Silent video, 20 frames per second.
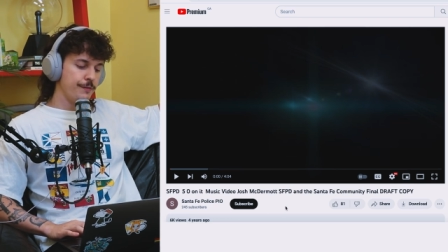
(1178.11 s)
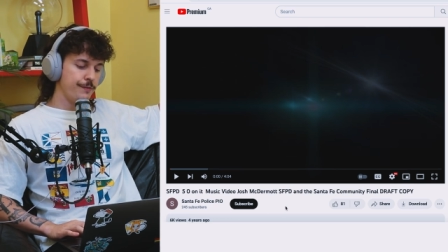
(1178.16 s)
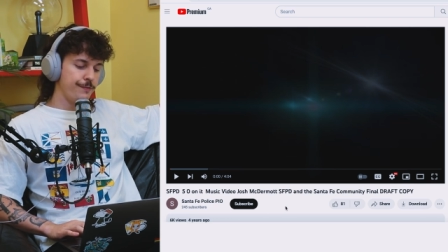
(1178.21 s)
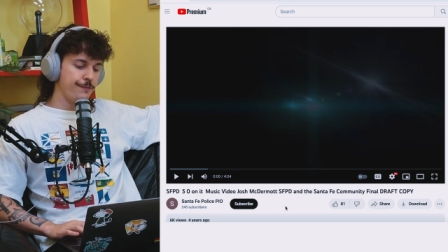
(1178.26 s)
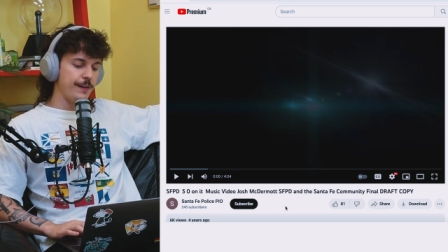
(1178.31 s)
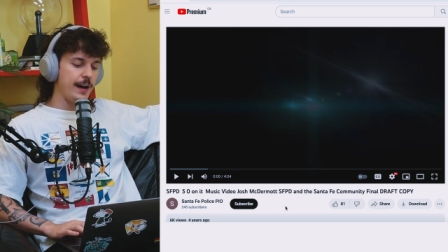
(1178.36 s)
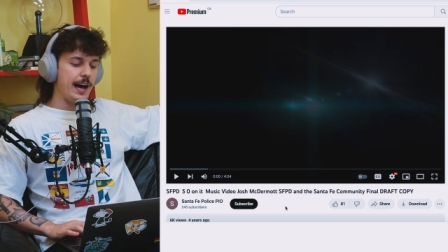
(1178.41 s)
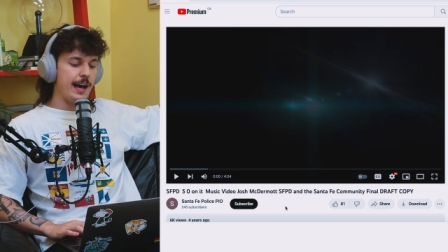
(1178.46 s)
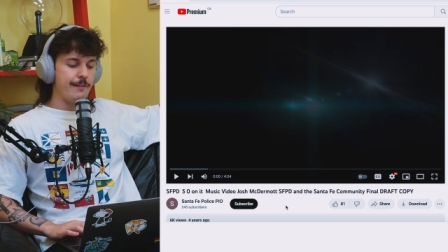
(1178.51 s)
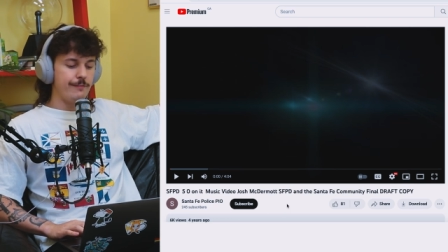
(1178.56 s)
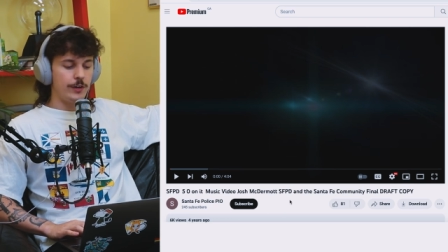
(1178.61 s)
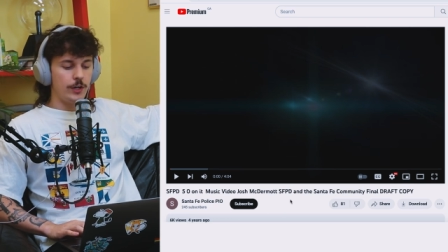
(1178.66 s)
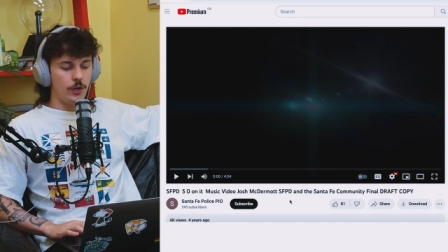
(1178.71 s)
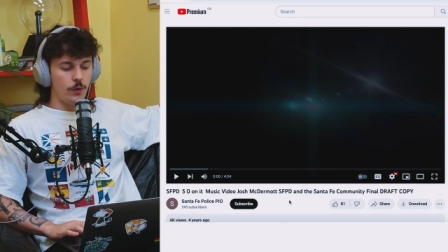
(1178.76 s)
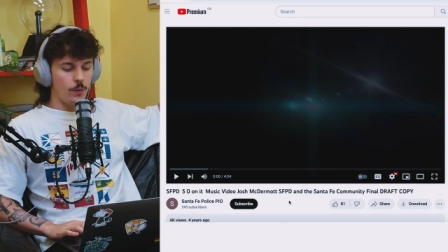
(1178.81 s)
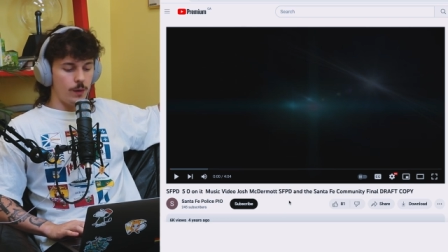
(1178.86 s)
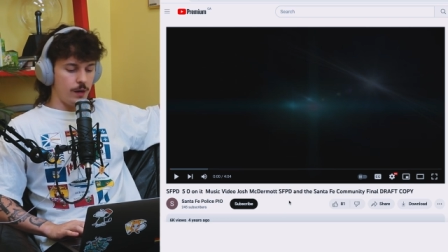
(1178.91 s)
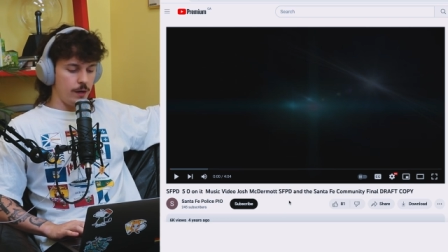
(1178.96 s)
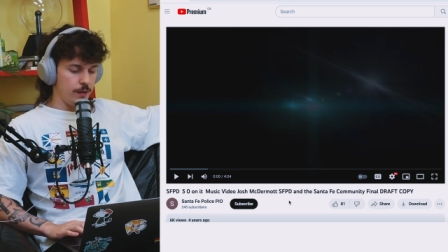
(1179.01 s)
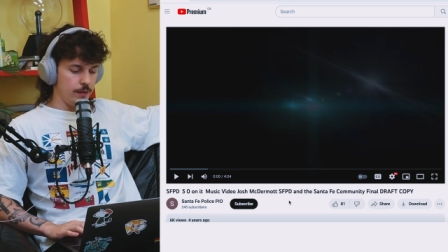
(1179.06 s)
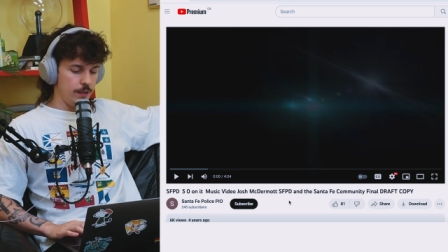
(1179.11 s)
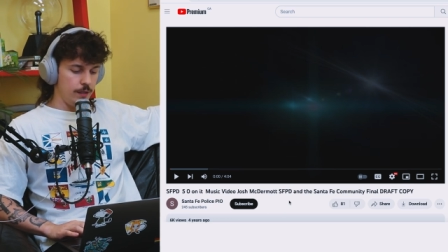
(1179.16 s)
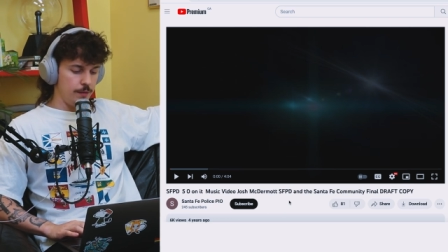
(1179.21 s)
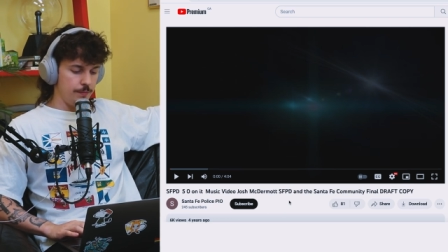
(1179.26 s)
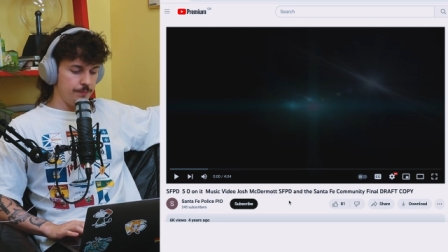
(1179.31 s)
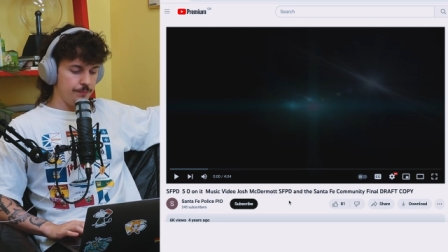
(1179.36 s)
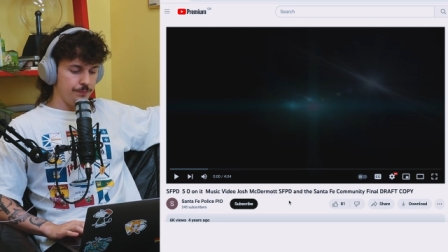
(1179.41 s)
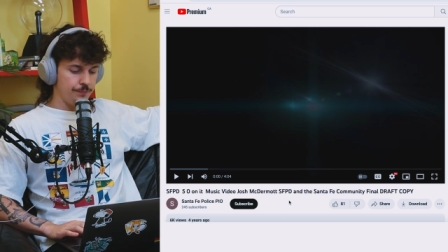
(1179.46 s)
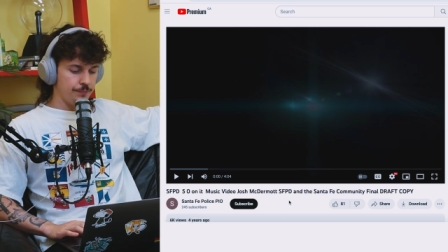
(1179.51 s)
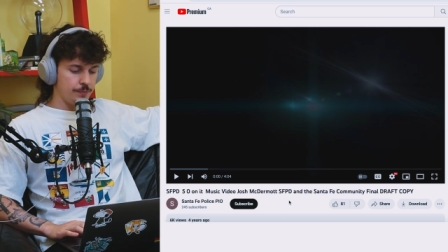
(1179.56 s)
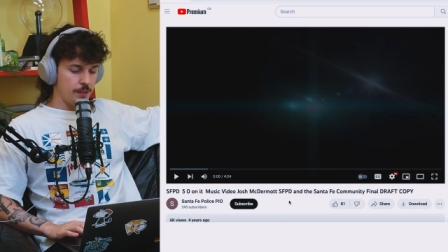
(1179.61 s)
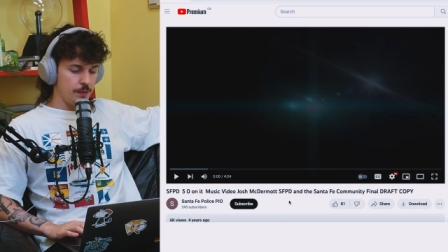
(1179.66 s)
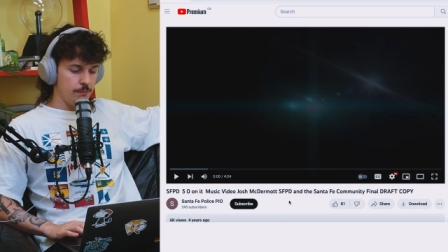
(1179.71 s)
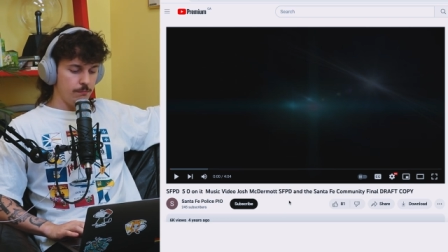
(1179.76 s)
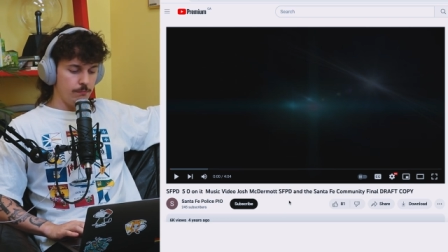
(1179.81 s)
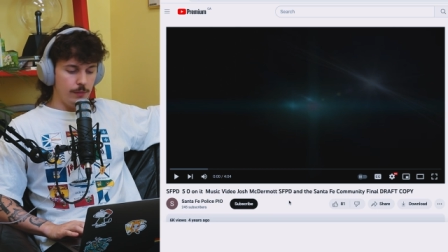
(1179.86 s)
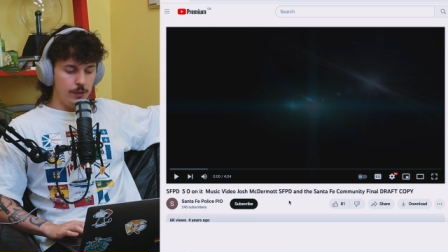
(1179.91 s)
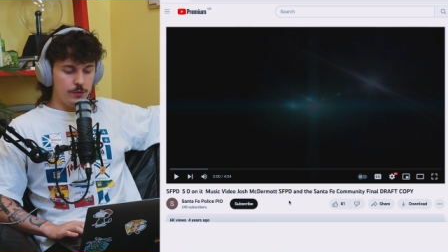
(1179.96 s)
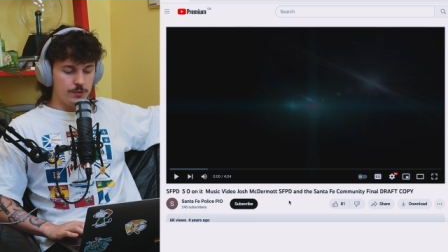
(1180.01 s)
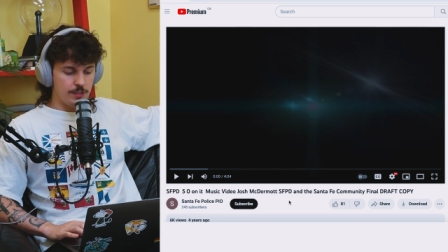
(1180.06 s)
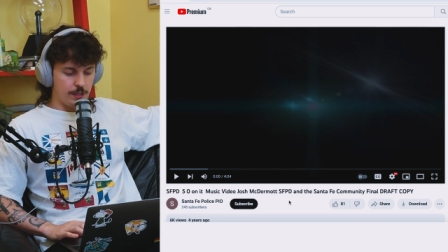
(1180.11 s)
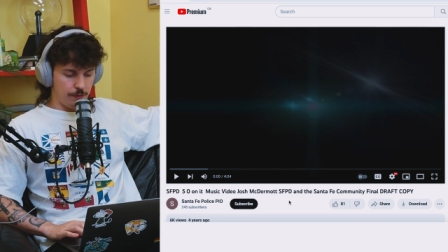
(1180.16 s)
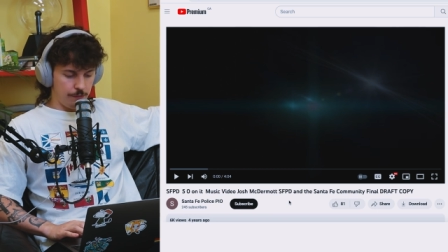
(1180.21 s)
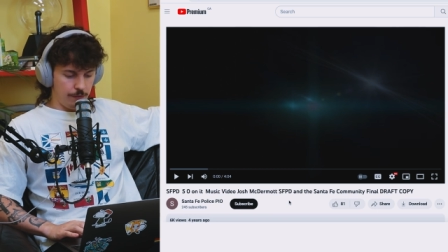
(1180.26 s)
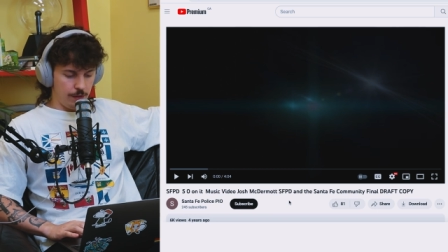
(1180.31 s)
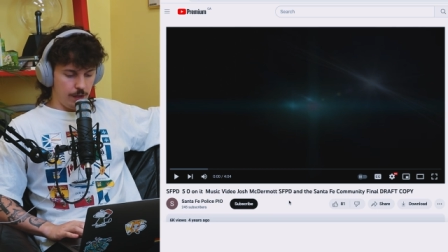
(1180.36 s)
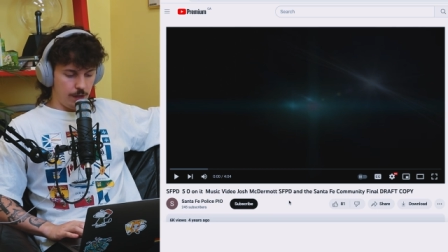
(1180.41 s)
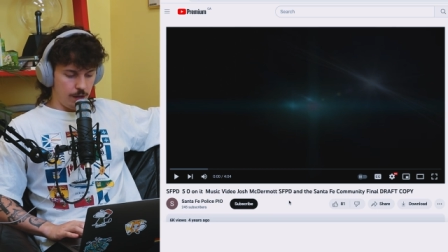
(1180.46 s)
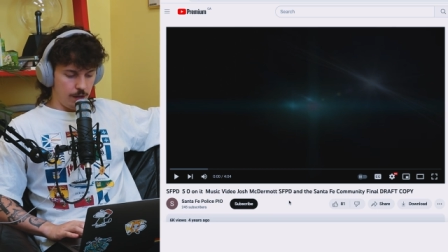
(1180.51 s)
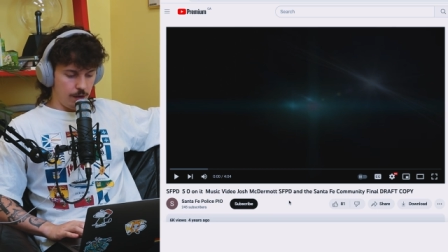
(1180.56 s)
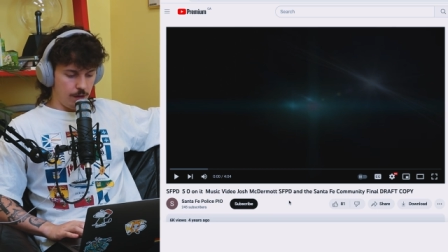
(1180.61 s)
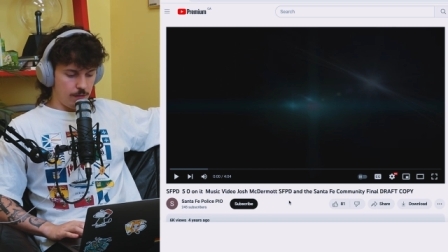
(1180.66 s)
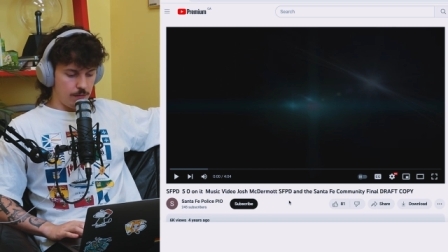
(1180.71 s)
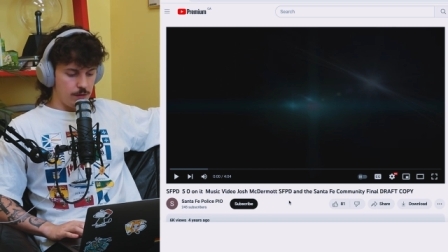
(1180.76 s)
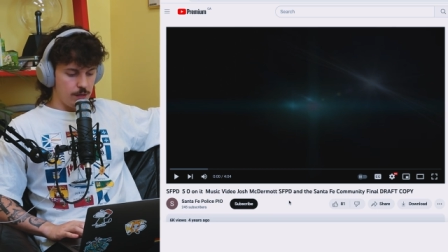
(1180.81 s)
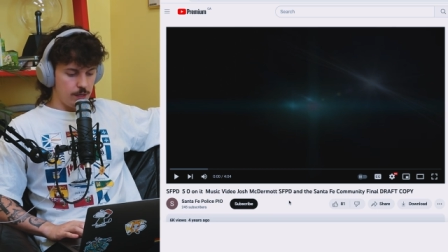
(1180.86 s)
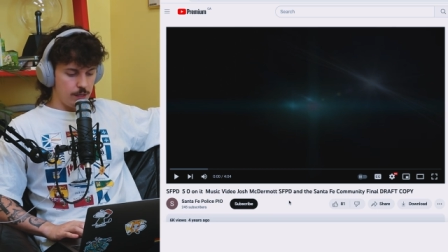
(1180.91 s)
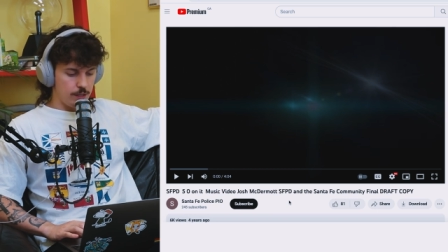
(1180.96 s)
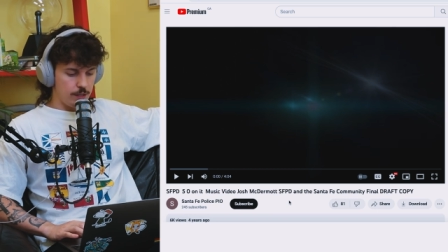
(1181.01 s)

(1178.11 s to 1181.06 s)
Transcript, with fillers: 5-0 on it, music video.